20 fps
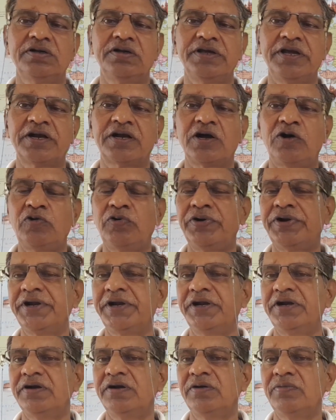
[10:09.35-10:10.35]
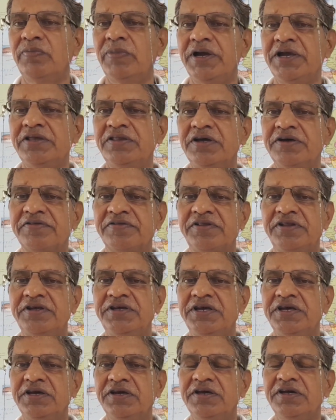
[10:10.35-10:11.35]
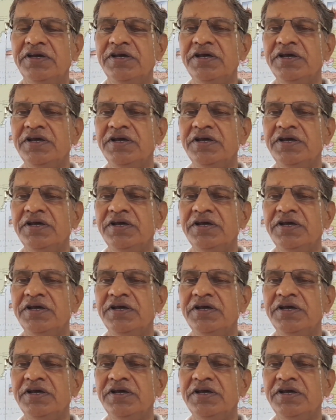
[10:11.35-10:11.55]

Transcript: accountant, by the CA.